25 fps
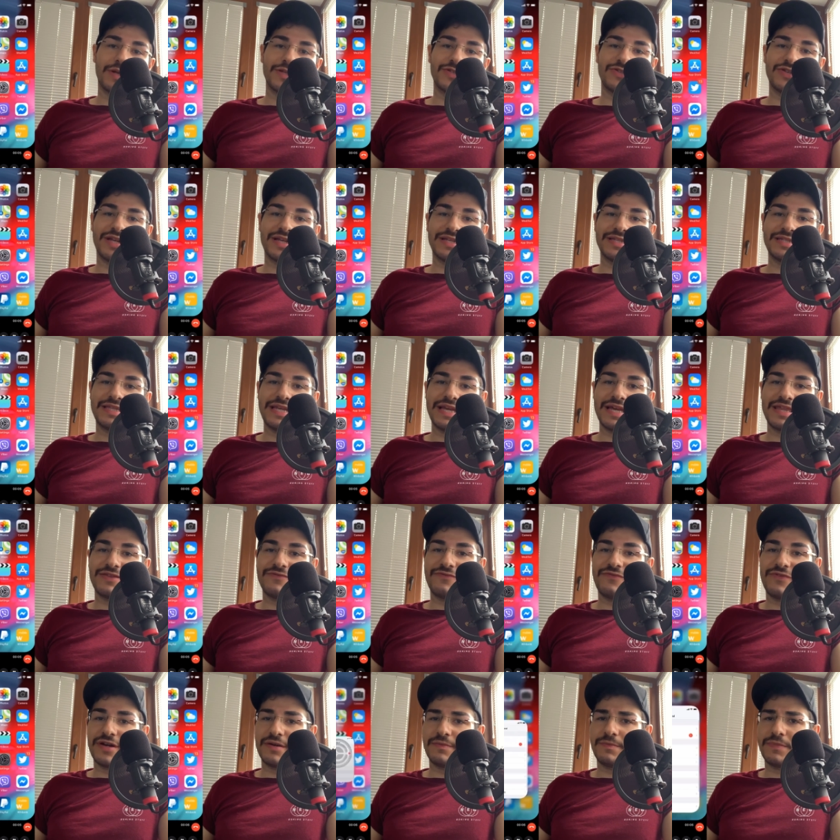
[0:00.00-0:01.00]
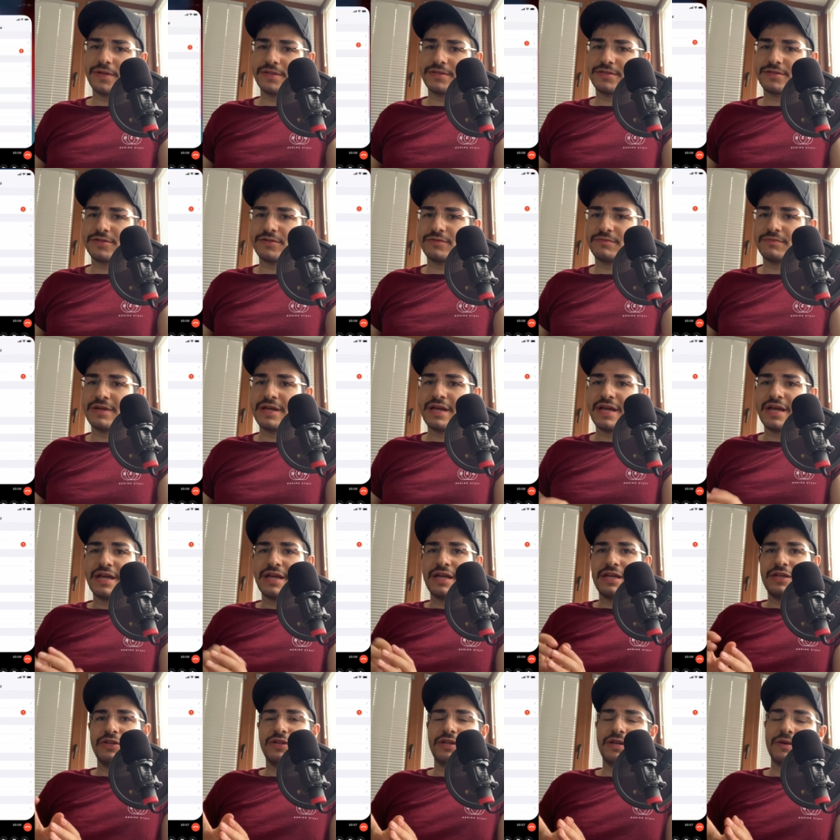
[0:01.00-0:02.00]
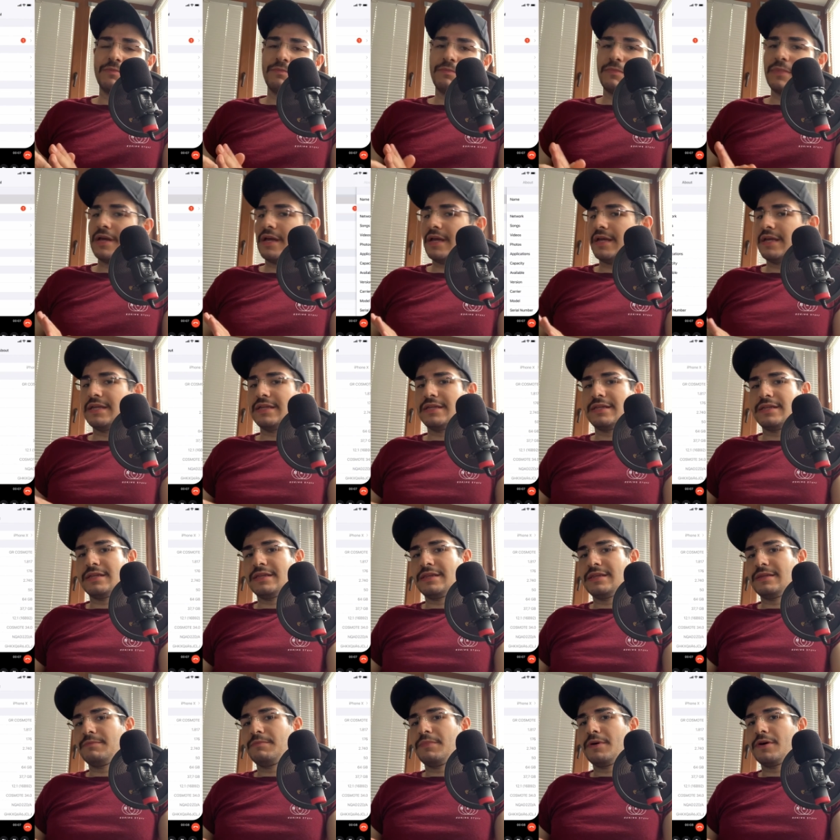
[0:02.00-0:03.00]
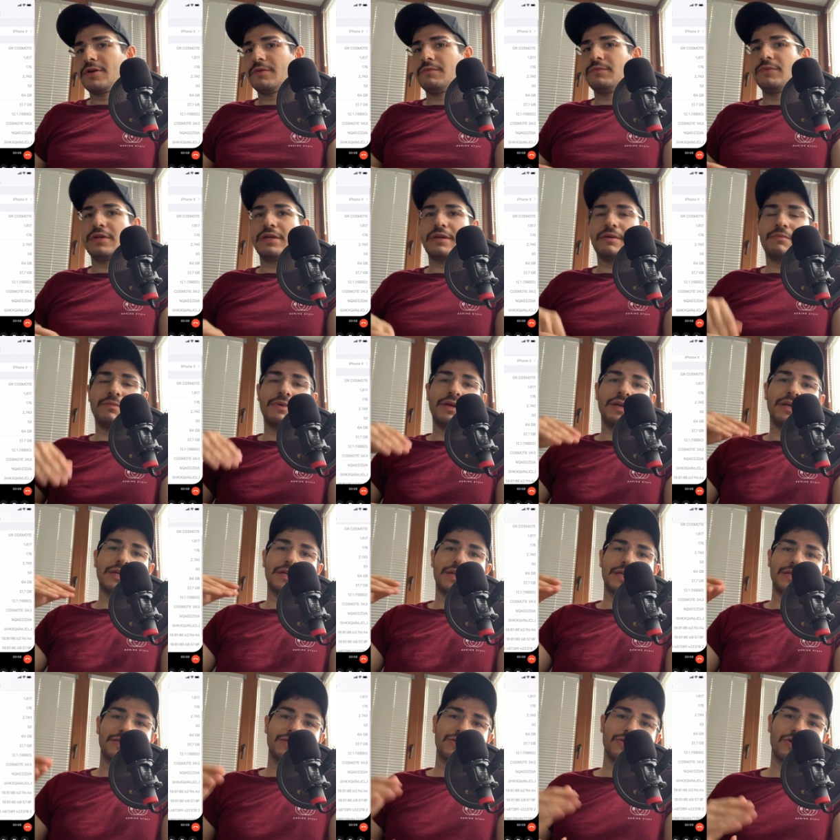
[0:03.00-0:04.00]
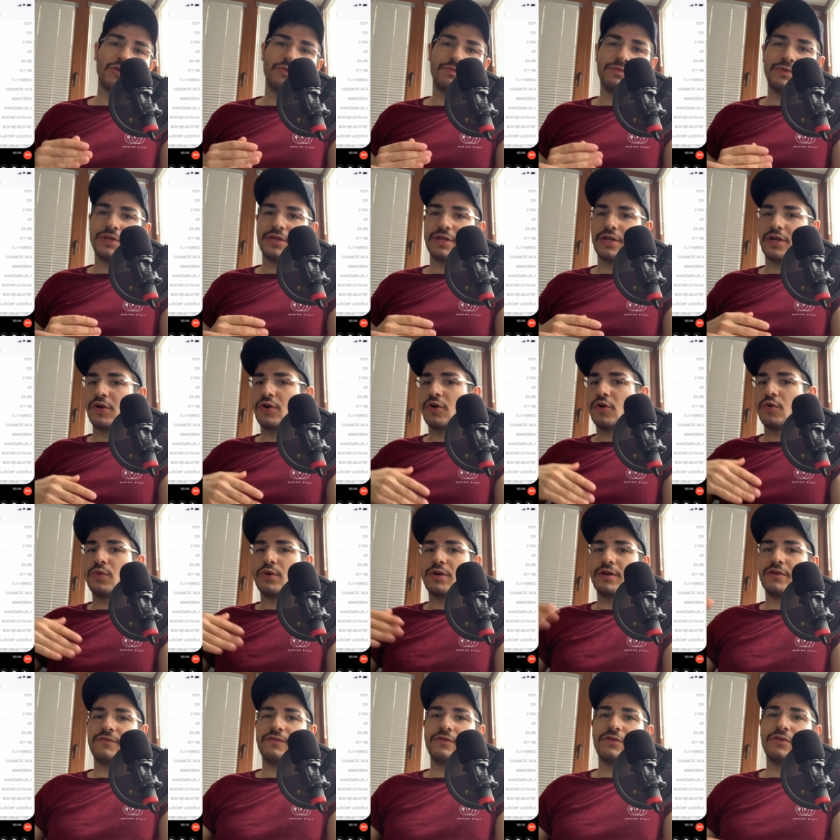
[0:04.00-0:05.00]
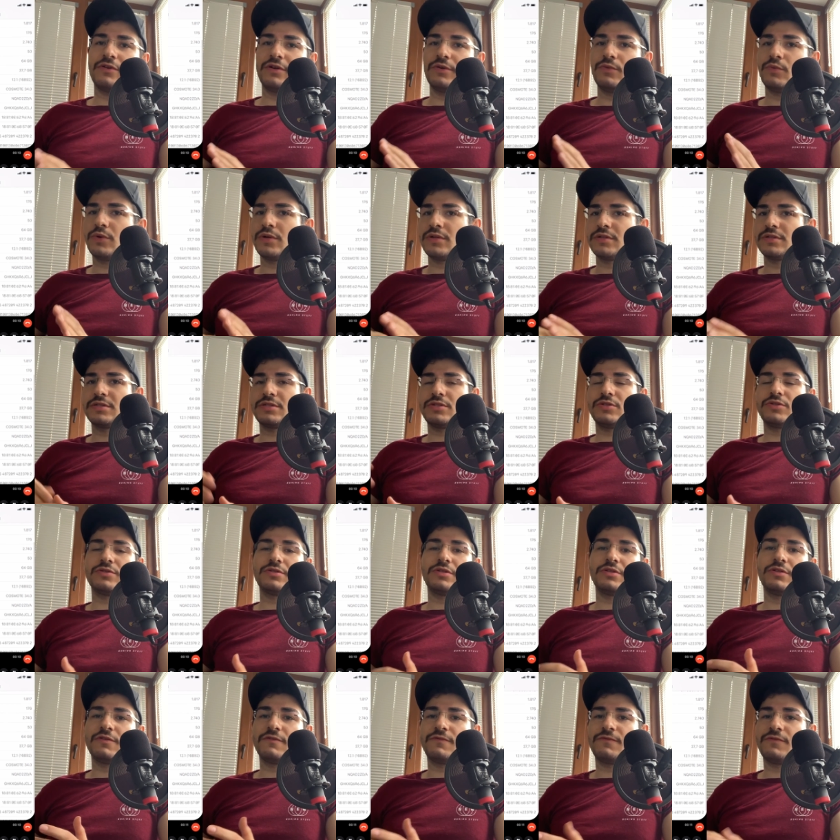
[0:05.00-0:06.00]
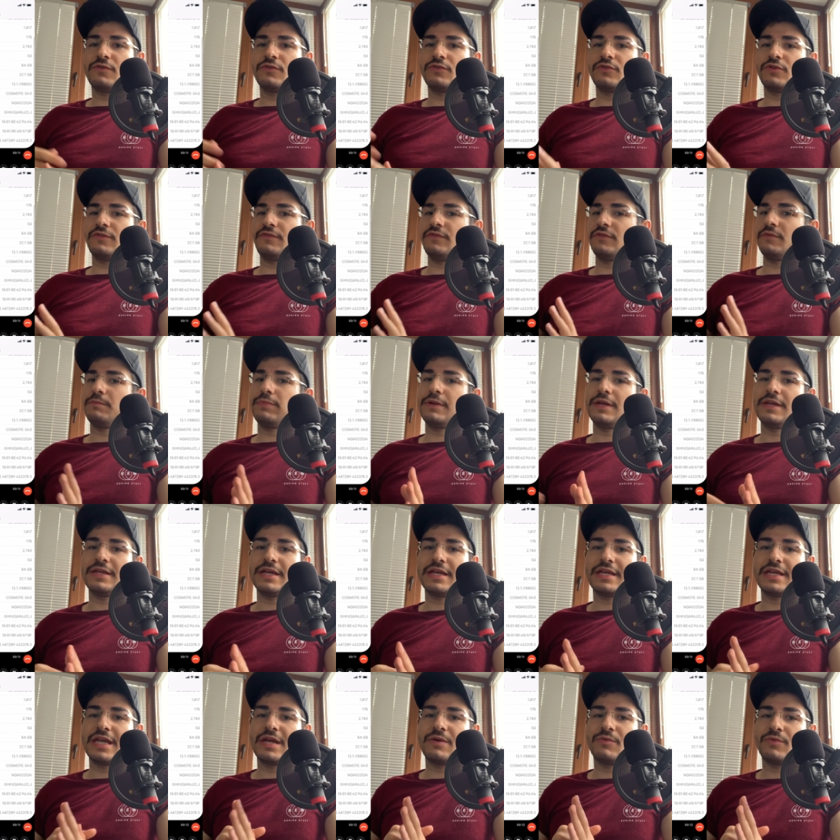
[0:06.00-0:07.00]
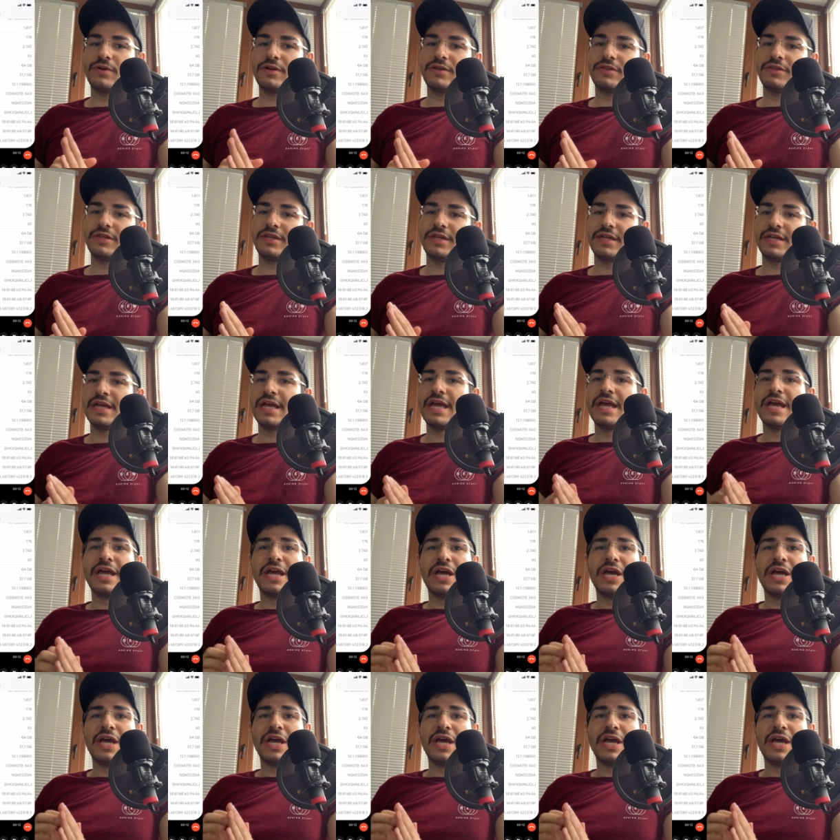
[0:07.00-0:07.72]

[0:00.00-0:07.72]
As you can see at the very bottom, you can make it in the bottom, you can make it at top, you can go whatever you want using your phone, or if you're playing a game or anything,